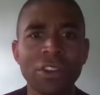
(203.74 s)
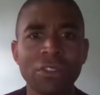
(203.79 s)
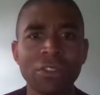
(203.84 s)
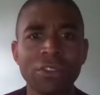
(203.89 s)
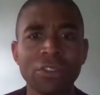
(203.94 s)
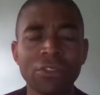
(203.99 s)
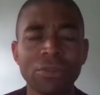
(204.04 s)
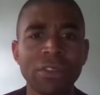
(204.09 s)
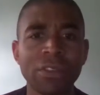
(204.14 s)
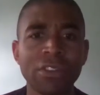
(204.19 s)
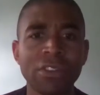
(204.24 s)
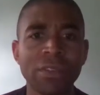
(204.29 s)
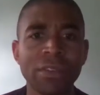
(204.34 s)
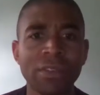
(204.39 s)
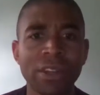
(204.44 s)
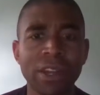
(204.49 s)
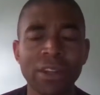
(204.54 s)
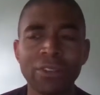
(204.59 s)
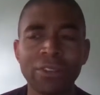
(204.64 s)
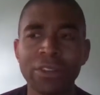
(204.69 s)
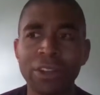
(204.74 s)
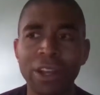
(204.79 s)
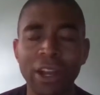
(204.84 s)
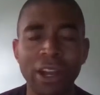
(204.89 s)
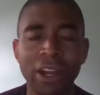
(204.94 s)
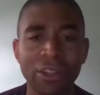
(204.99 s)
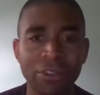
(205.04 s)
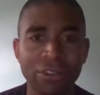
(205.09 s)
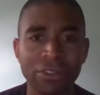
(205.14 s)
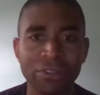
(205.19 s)

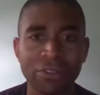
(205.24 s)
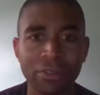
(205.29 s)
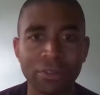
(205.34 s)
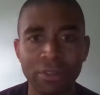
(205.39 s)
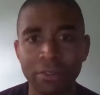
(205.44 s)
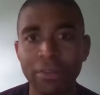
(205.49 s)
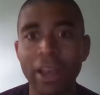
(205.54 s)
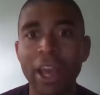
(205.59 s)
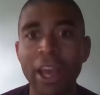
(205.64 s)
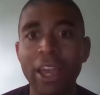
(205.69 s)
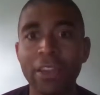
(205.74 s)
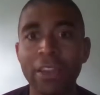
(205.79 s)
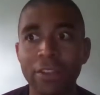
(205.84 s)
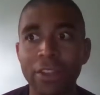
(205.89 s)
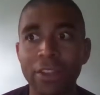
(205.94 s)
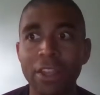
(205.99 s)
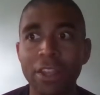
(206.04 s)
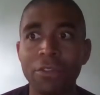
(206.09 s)
$2,700, the value of it,